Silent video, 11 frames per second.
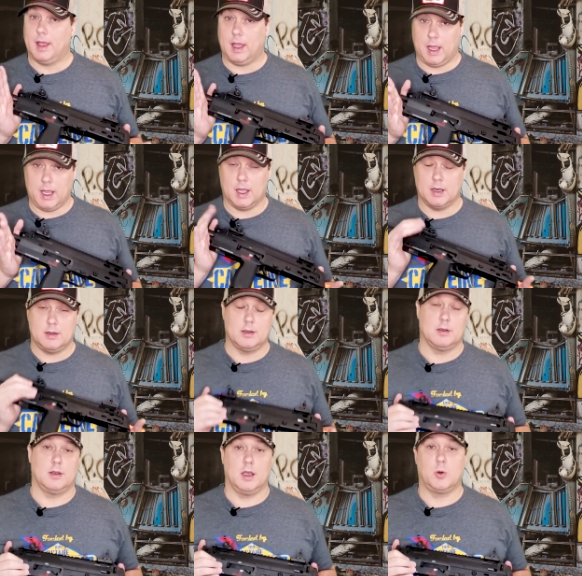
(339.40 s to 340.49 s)
and
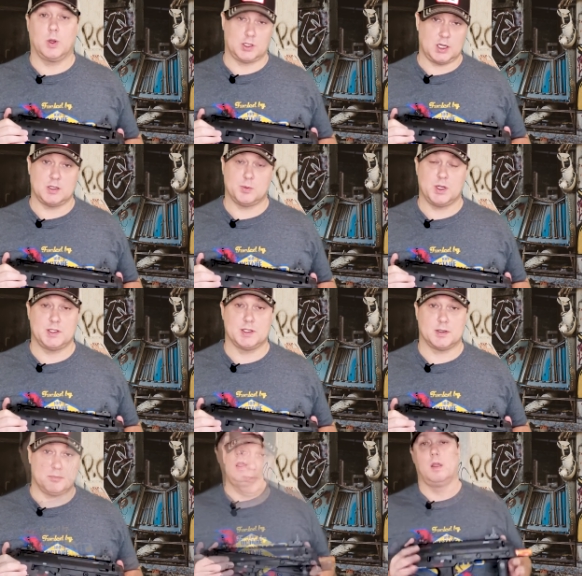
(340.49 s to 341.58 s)
a quick change spring system.